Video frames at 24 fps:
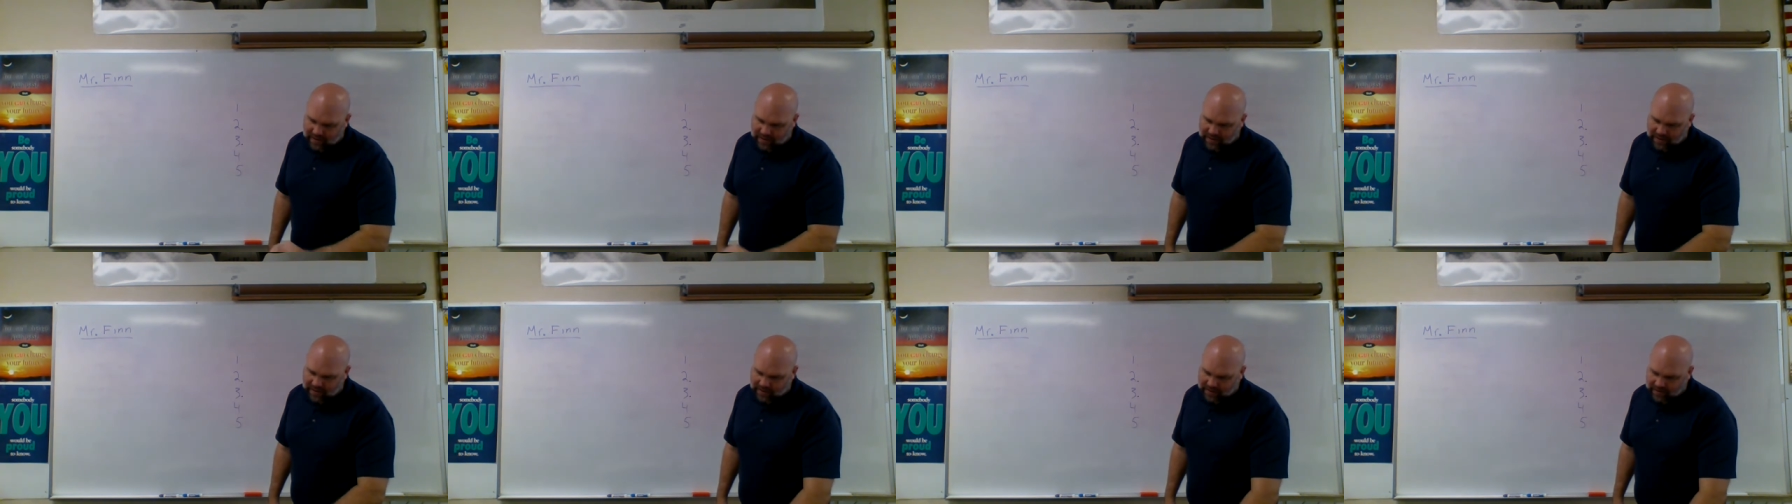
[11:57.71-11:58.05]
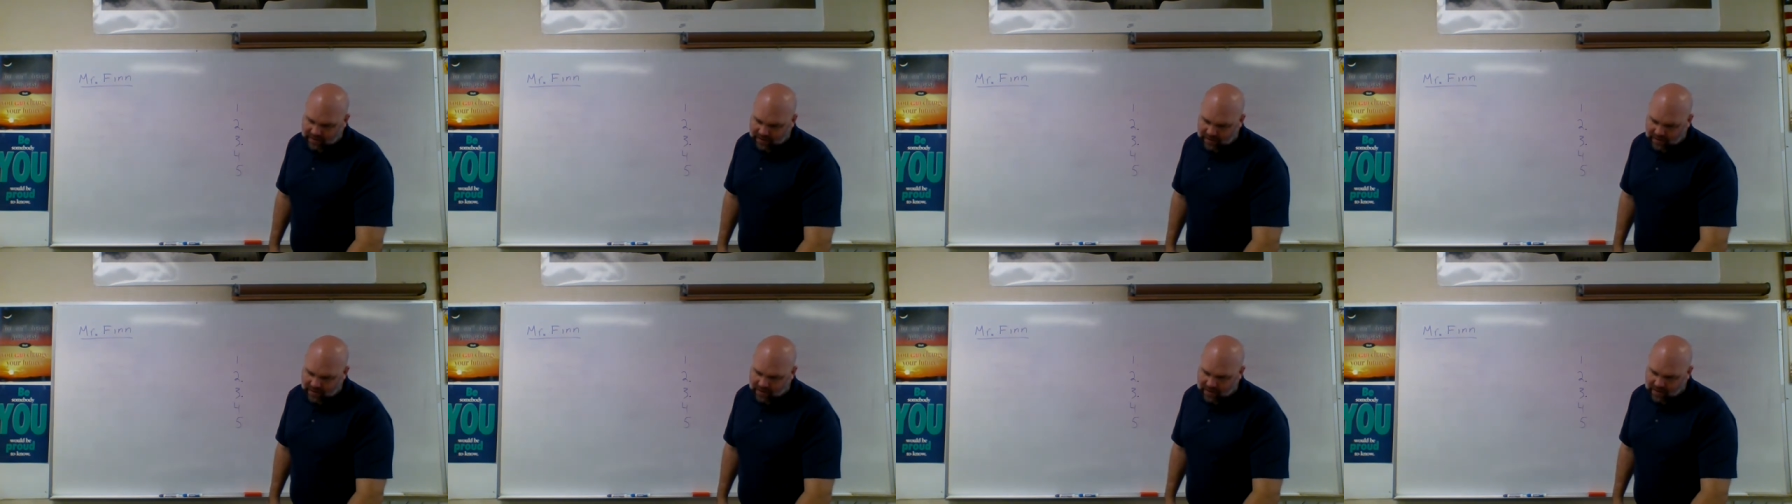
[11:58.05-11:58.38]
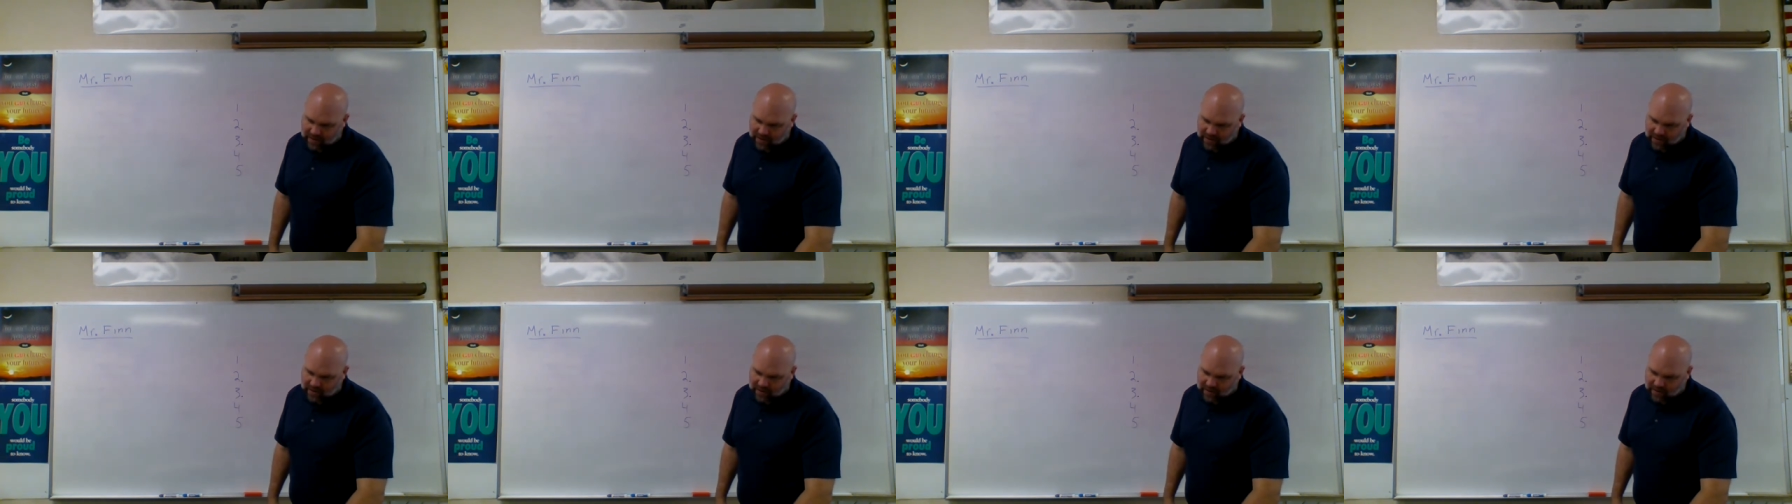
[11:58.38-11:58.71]
Let's
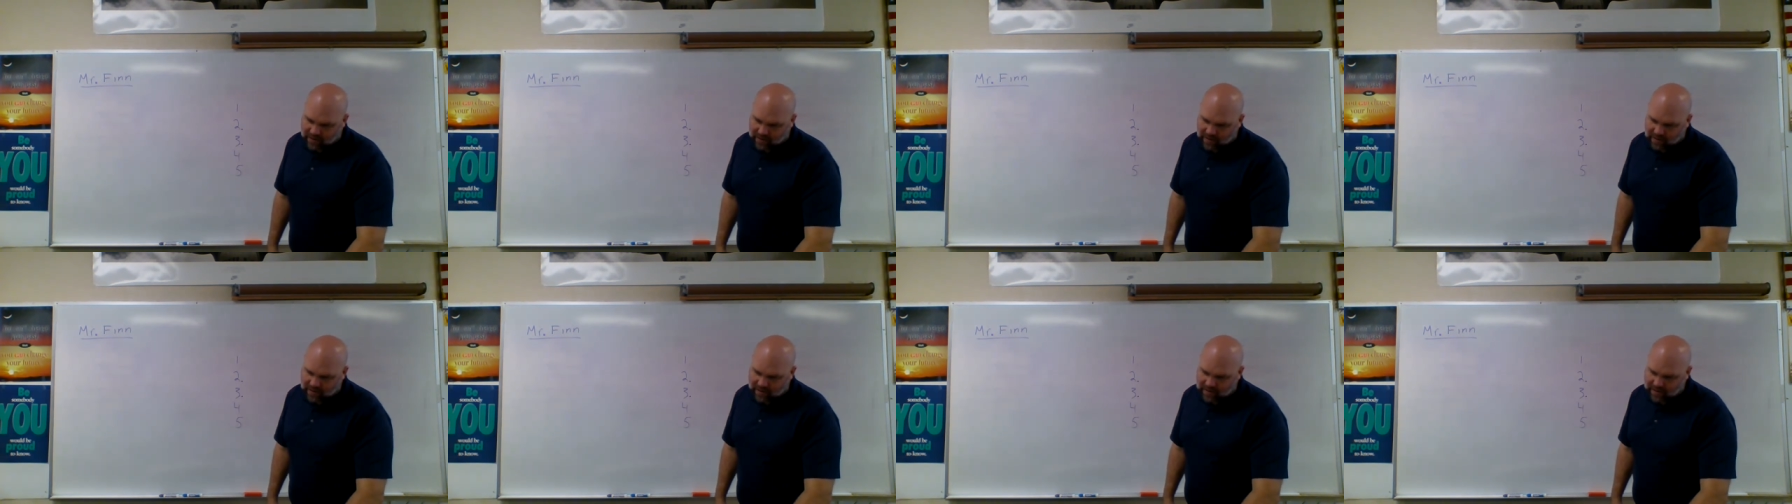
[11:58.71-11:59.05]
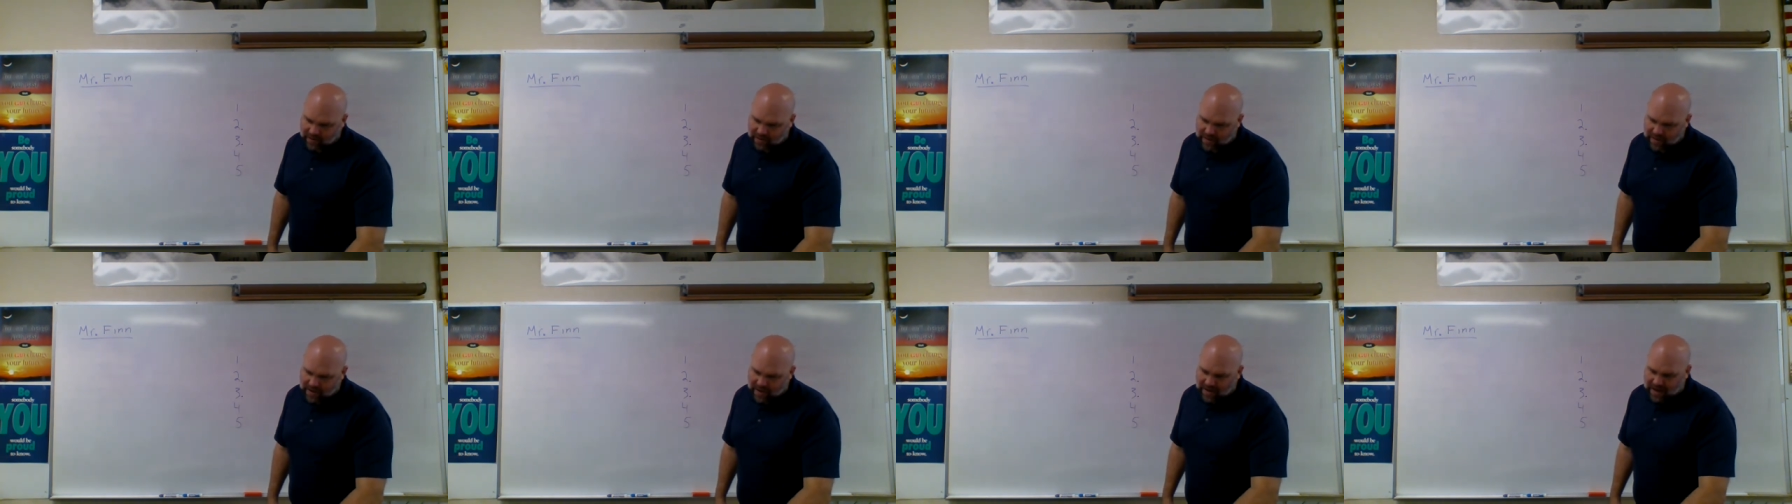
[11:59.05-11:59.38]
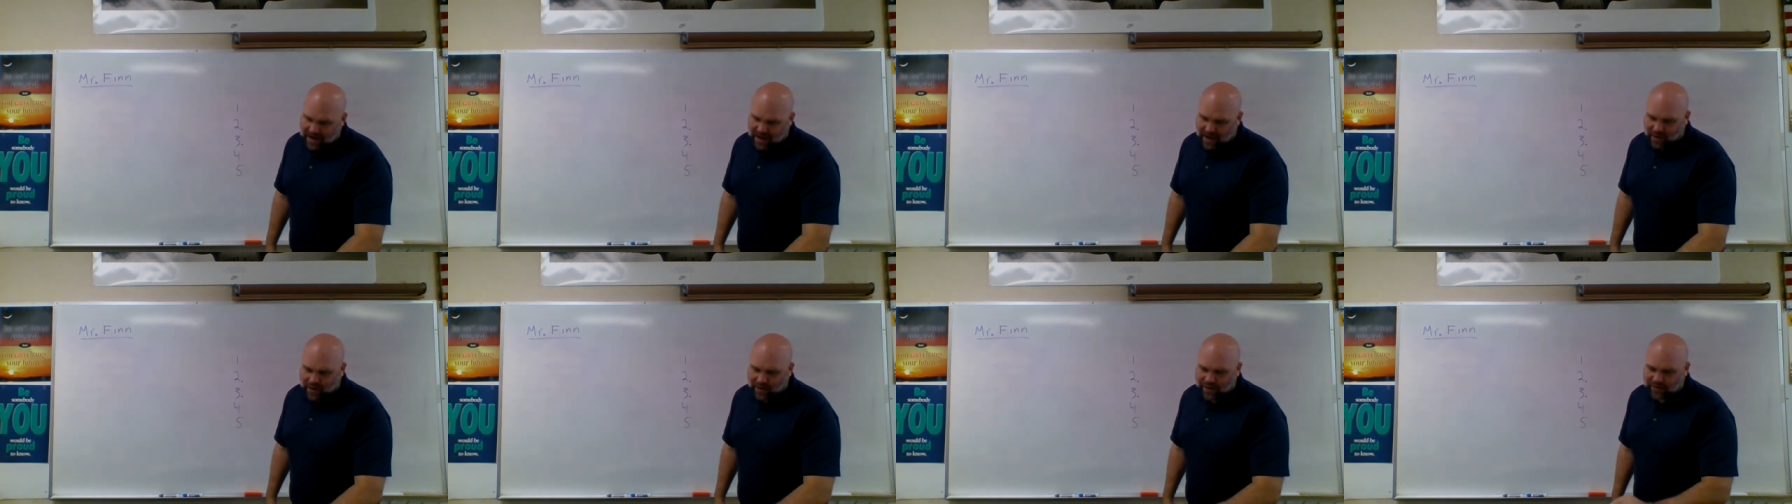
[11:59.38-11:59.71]
go.
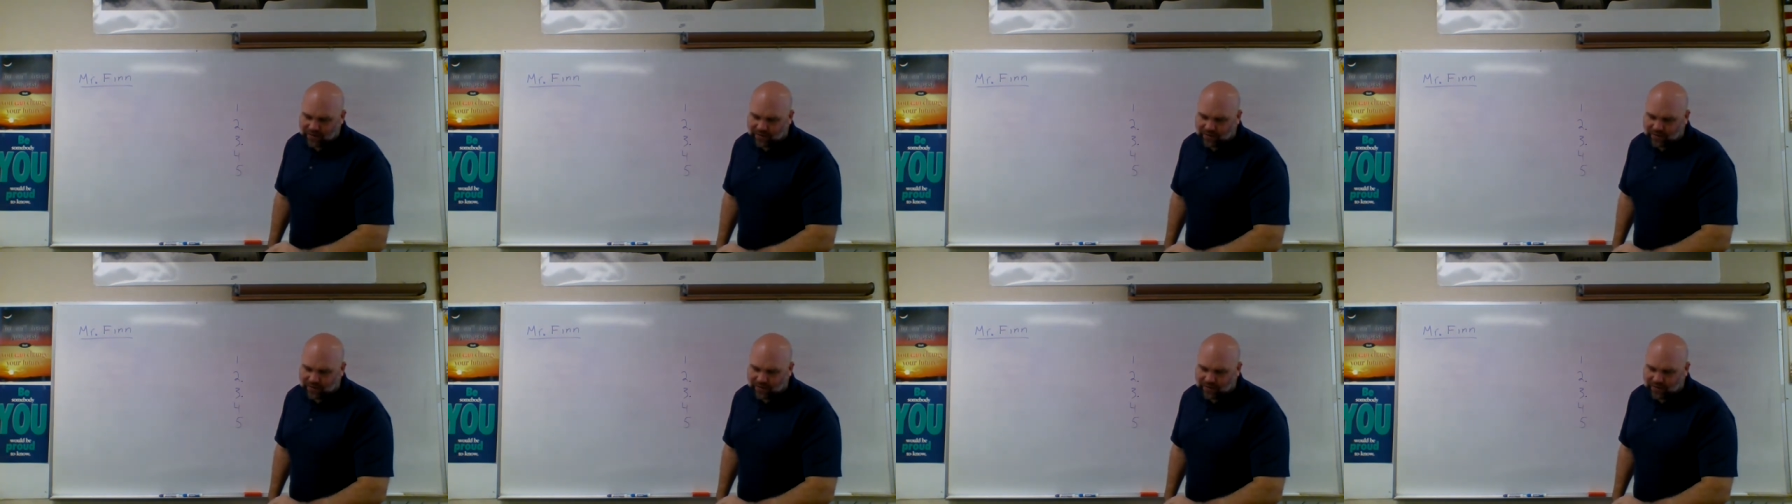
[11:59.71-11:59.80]
I always